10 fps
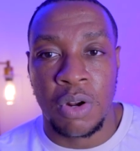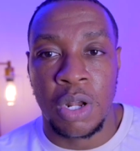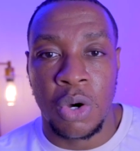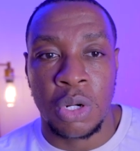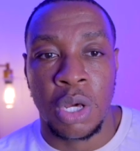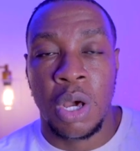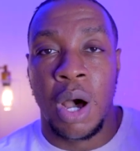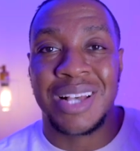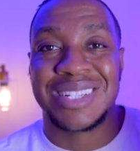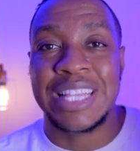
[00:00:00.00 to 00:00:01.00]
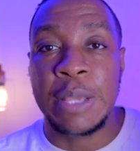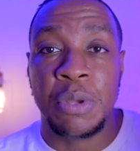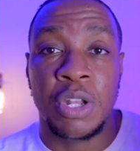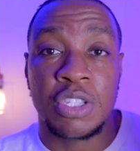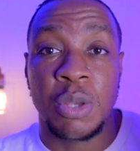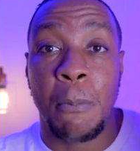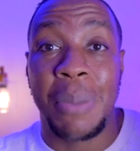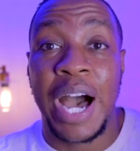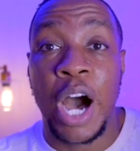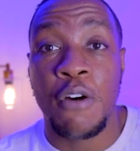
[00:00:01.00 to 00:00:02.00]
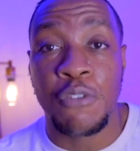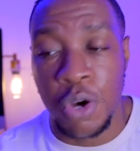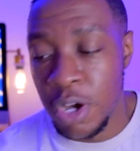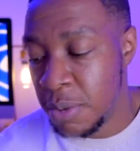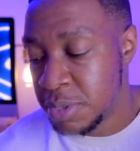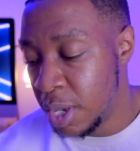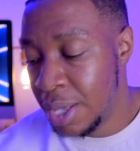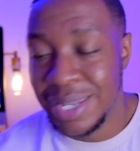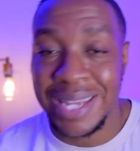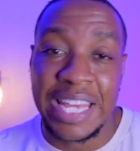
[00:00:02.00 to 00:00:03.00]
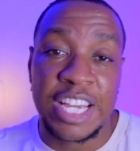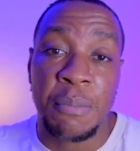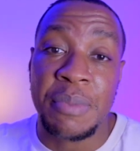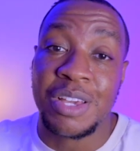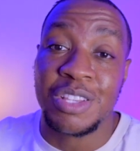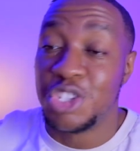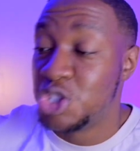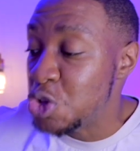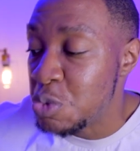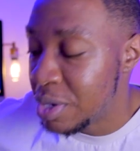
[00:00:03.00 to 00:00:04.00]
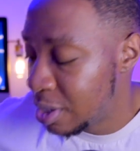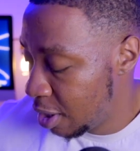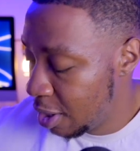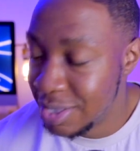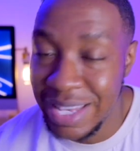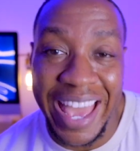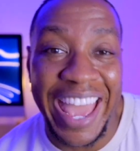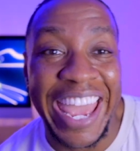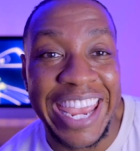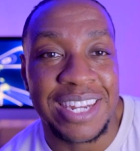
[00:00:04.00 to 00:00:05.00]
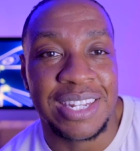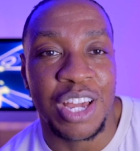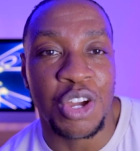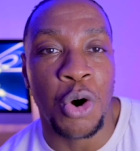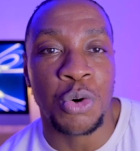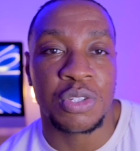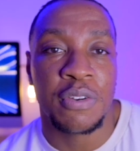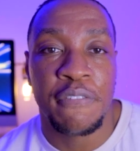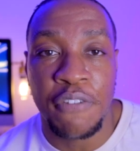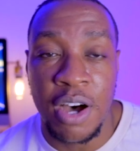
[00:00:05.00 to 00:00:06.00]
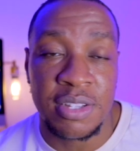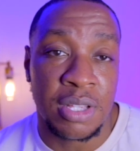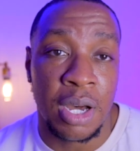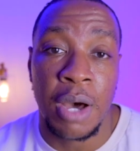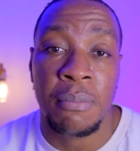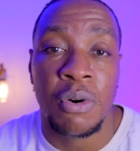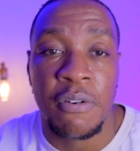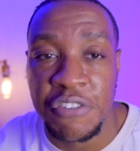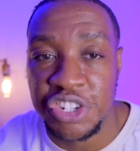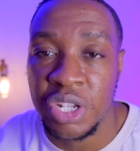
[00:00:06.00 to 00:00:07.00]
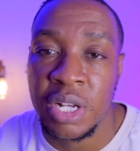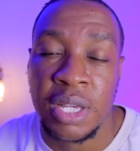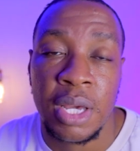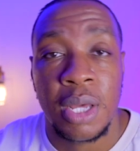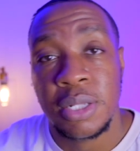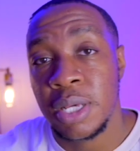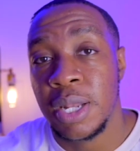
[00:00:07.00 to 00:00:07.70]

alone are sleeping on some powerful herbs that they can be consuming to aid their goals faster and more efficiently than